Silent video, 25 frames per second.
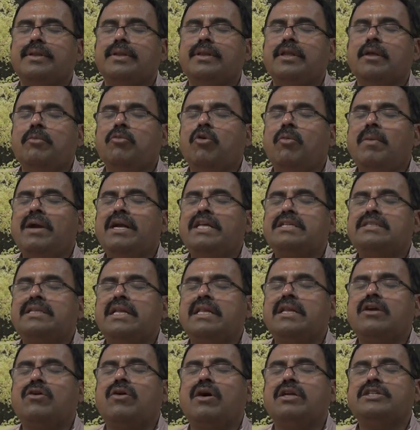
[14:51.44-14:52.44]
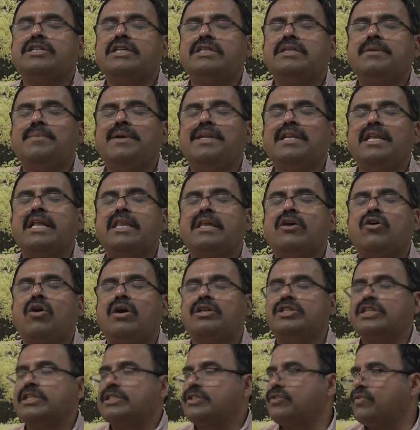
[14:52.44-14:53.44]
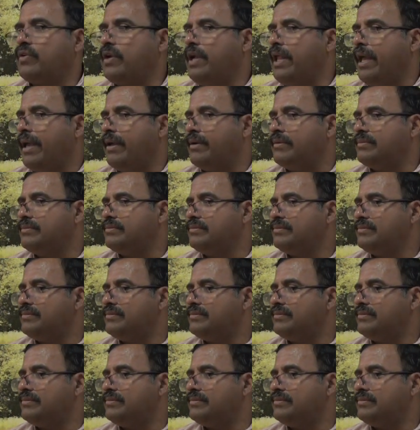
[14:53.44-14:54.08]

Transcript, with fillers: The movement is nothing conscious, but nothing conscious only.